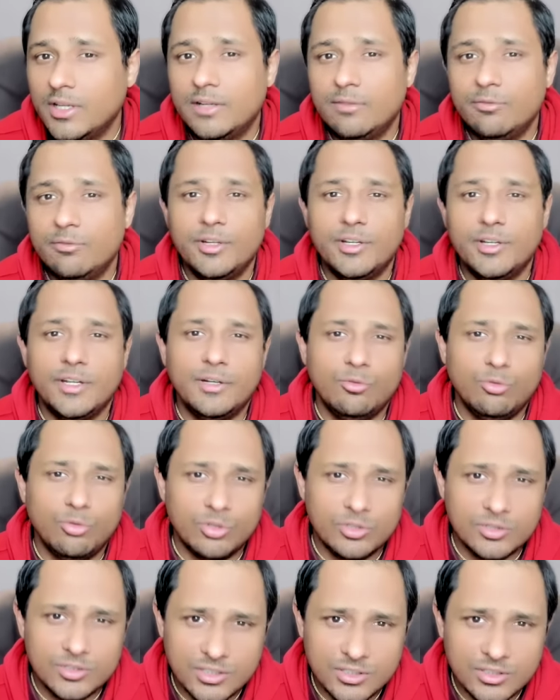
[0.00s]
and with
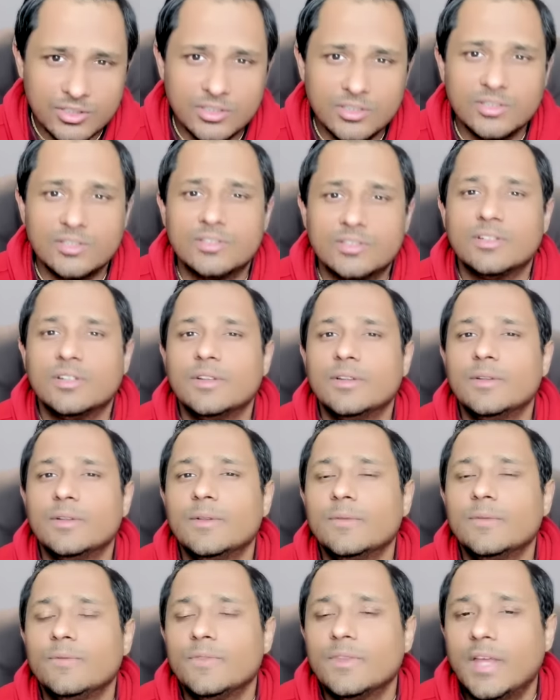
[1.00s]
network circles,
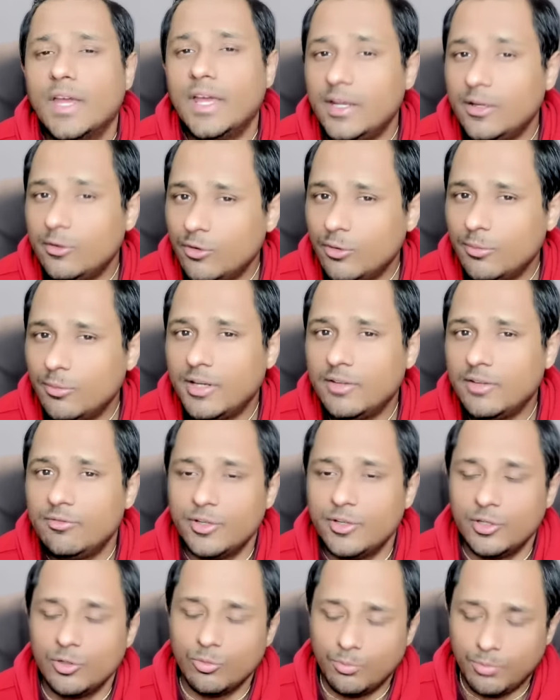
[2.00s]
and it will benefit you.